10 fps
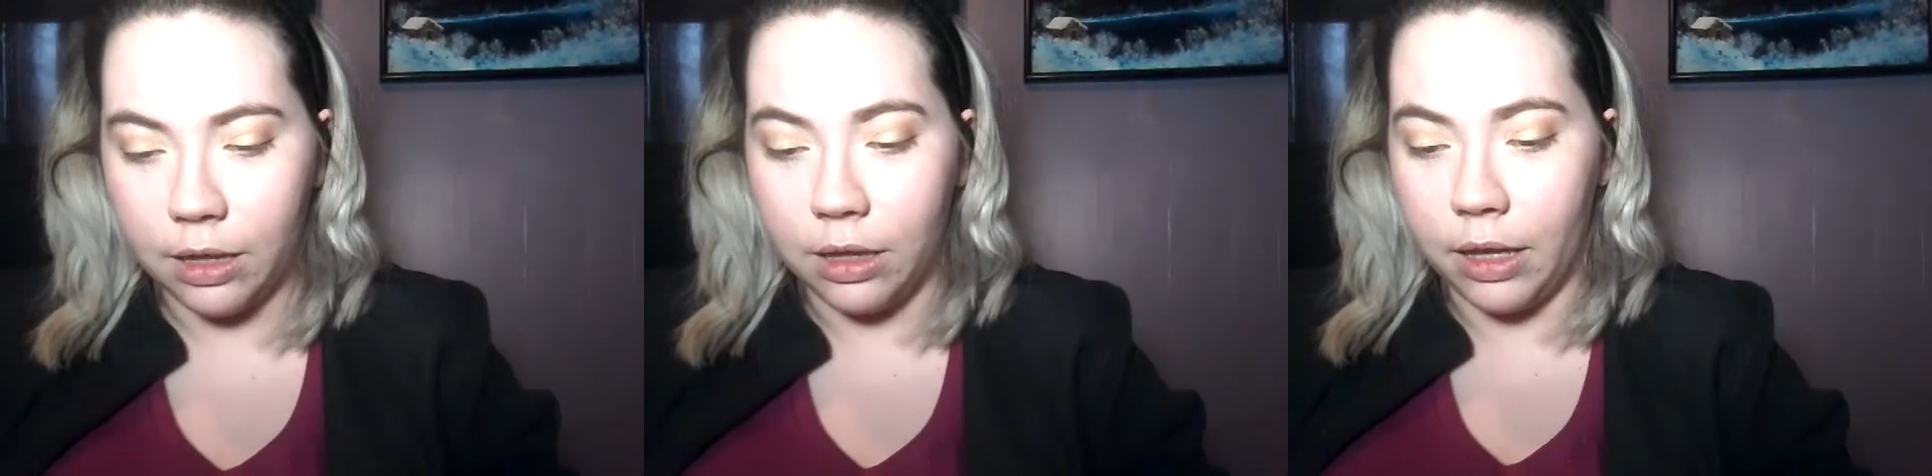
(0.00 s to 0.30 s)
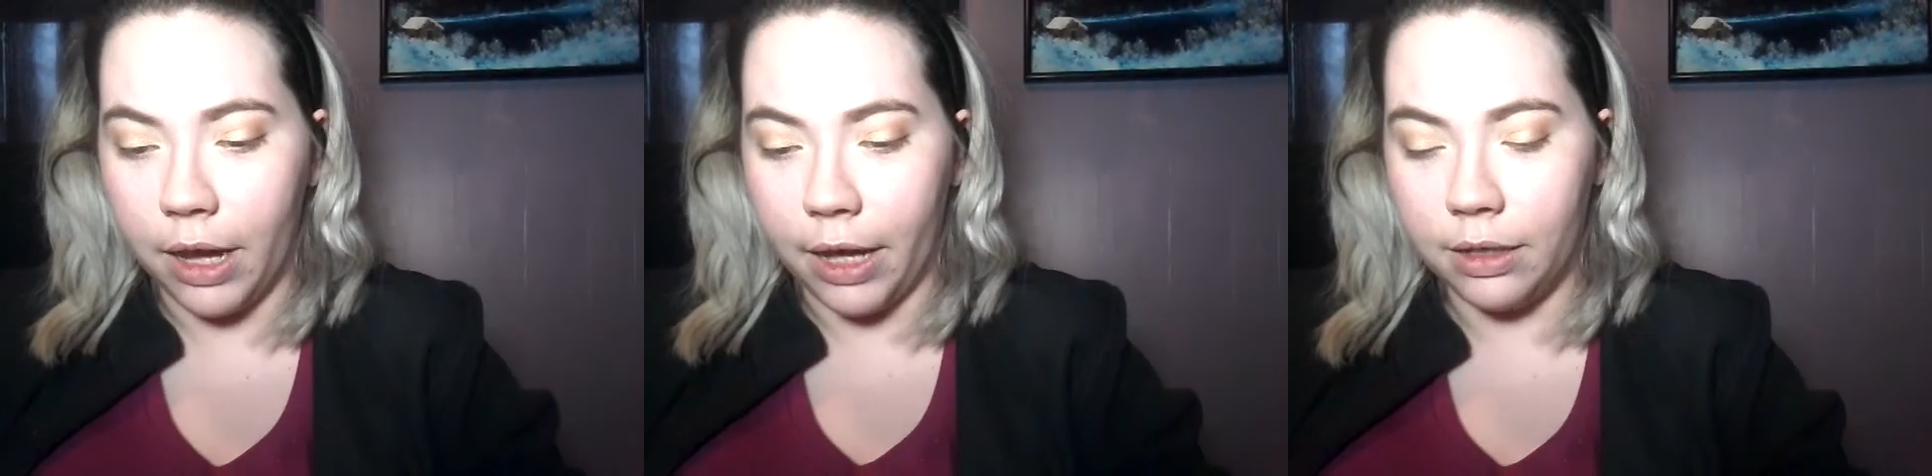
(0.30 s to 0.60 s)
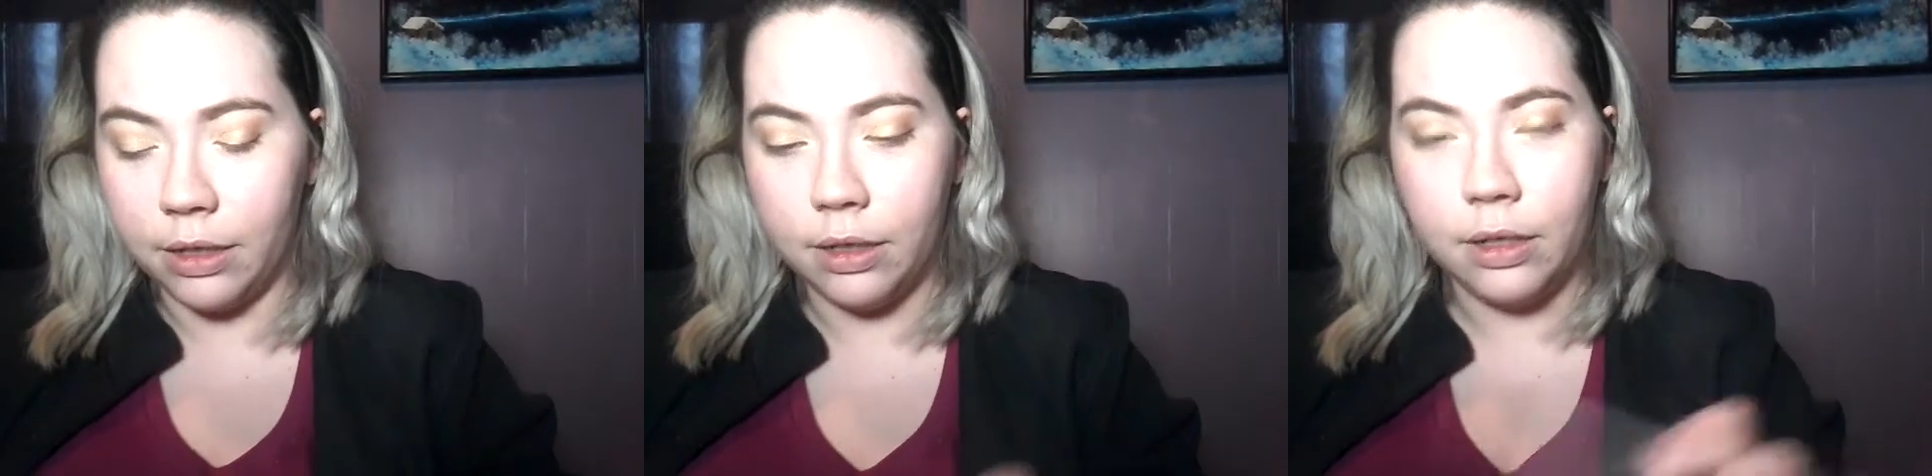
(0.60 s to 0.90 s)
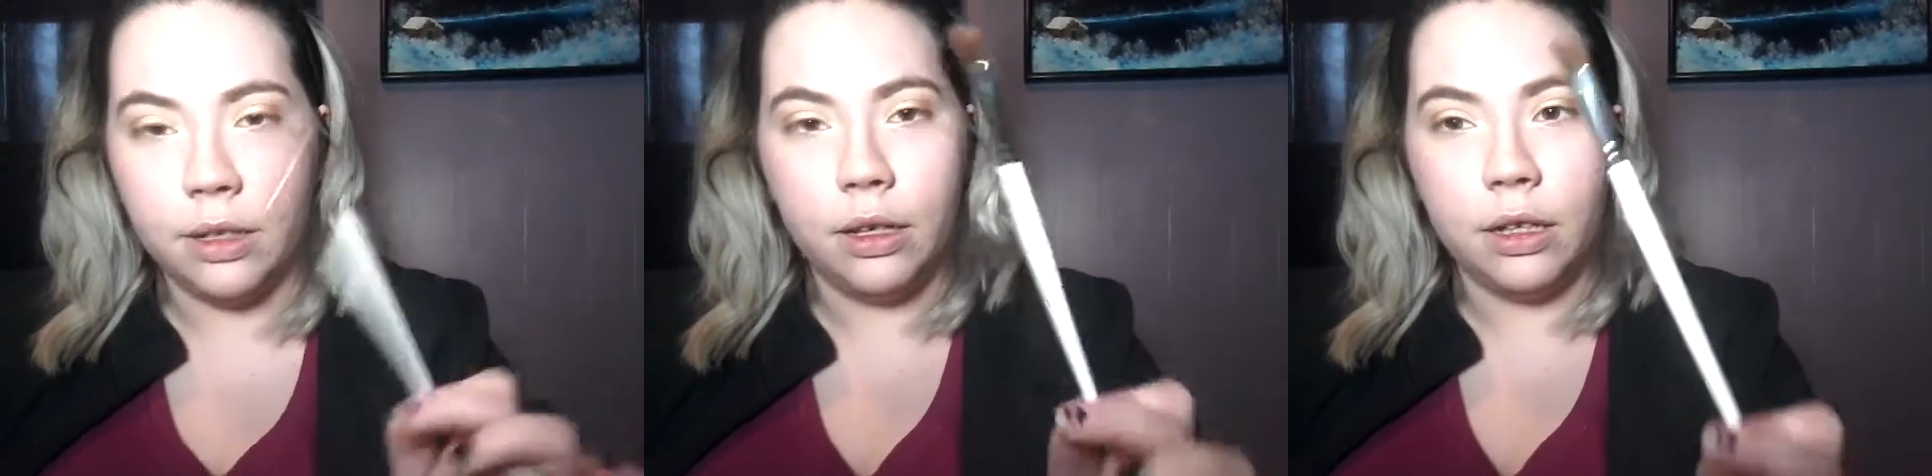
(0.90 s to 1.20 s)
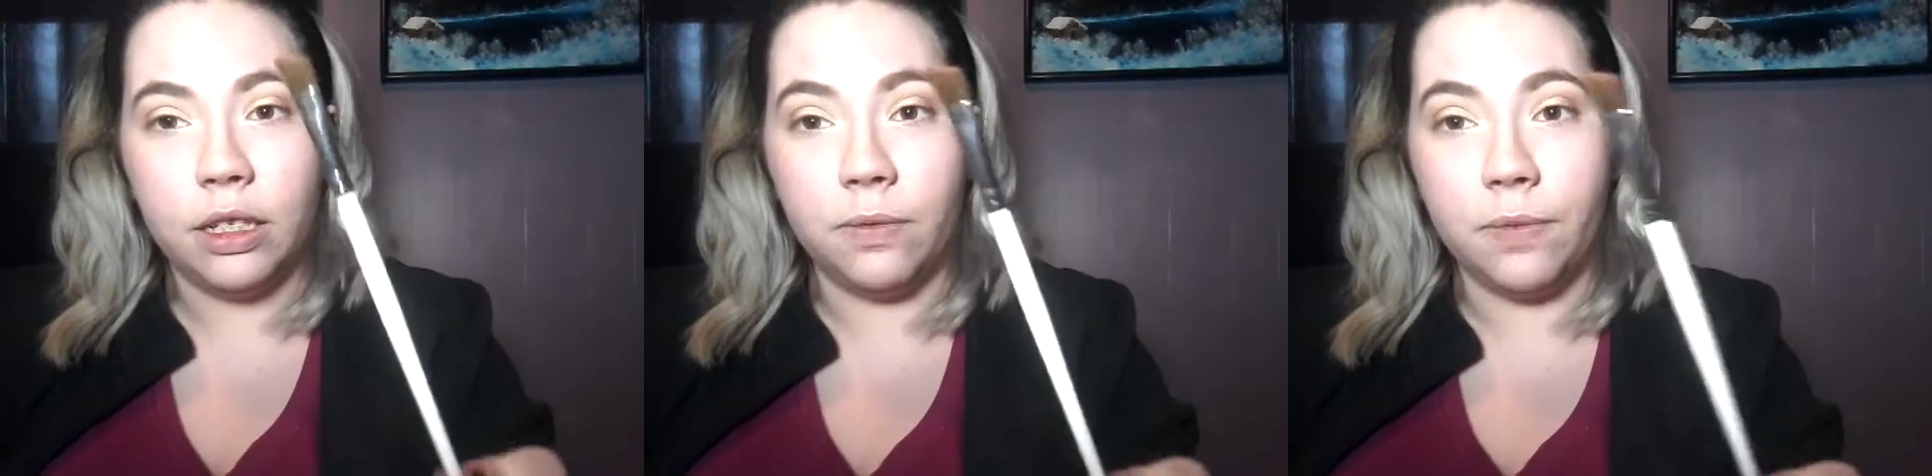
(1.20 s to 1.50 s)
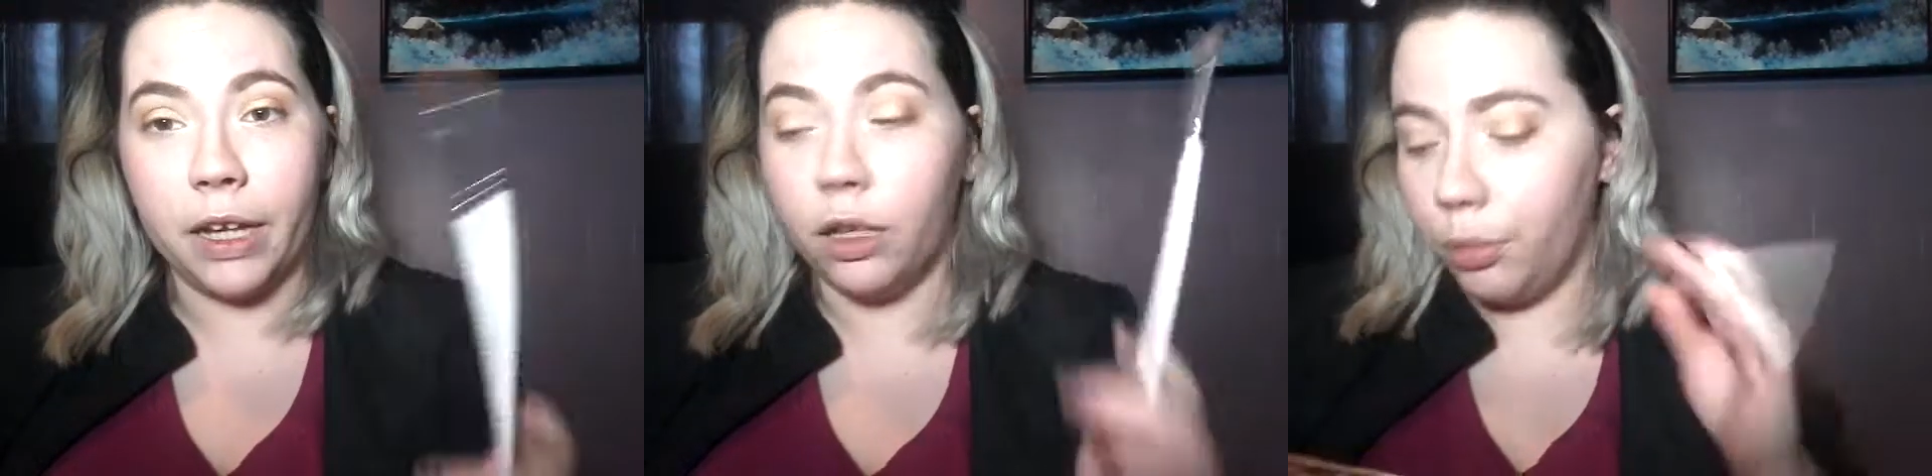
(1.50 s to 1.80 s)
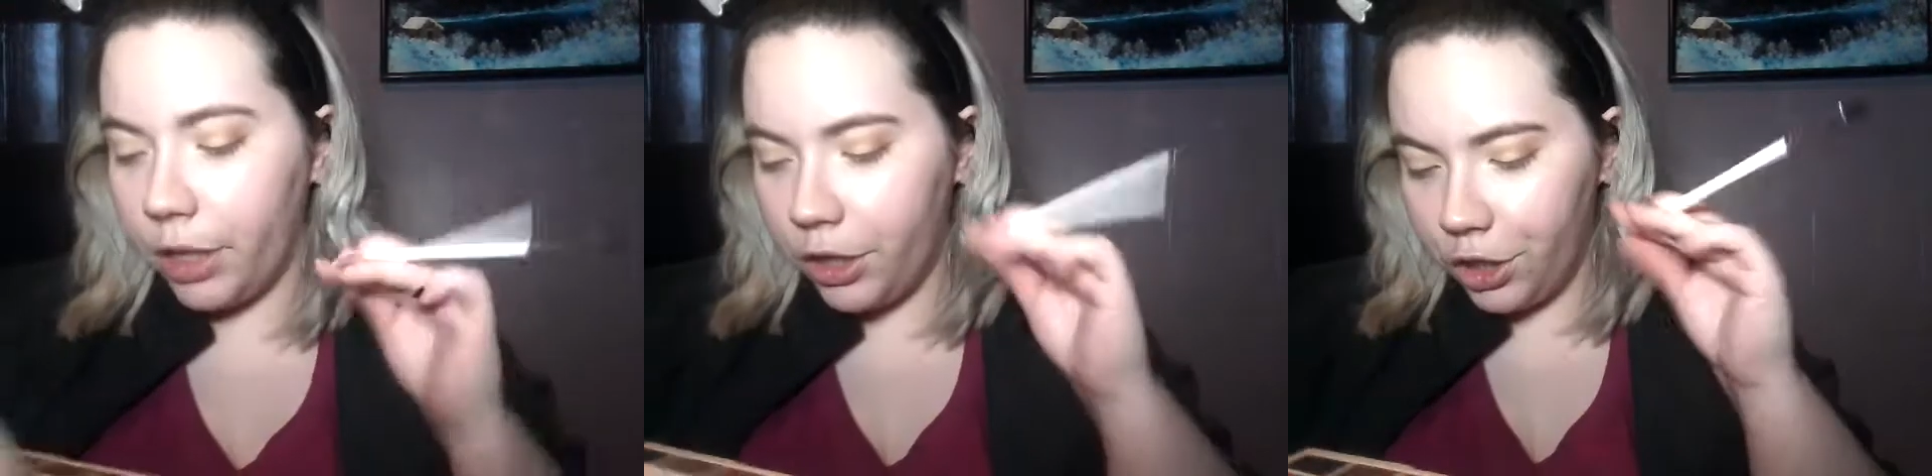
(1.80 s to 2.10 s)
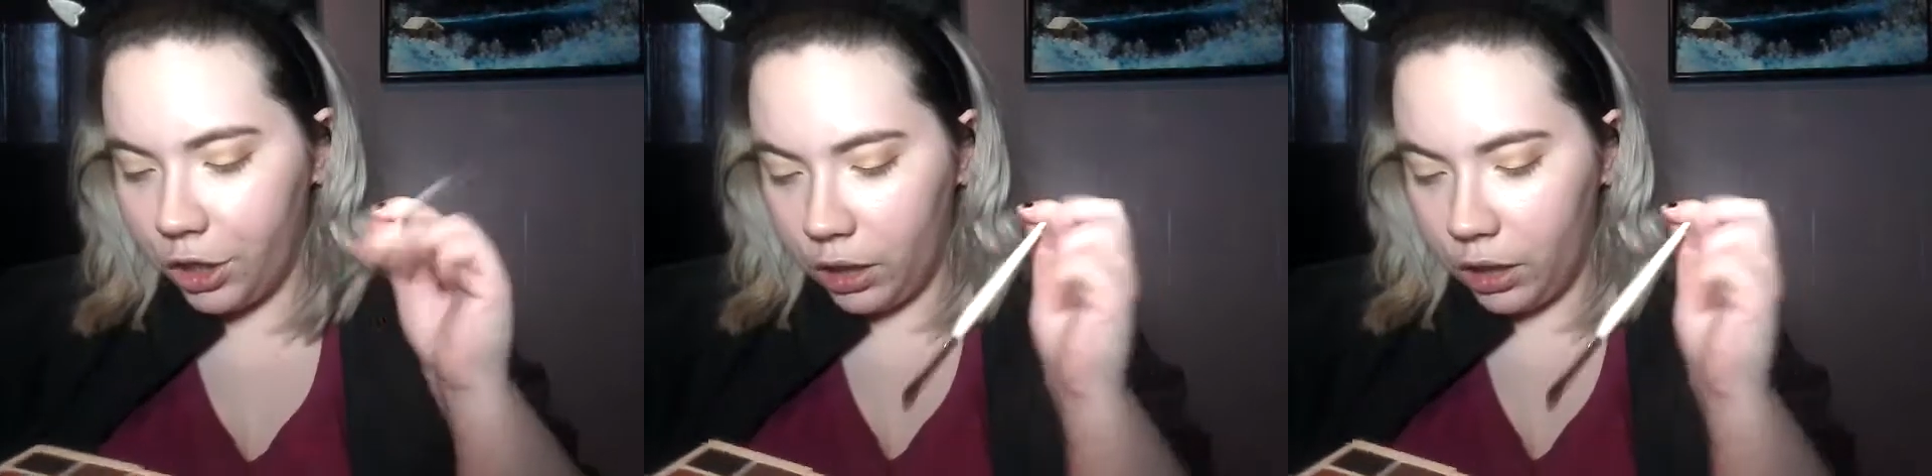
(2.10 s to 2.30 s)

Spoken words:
that definer brush.